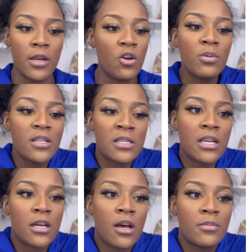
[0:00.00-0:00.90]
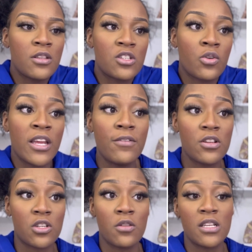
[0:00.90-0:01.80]
Nobody's gonna come to the store. Even
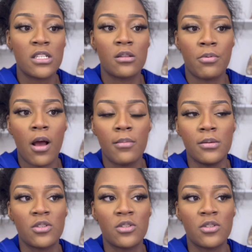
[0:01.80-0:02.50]
so, this is the problem.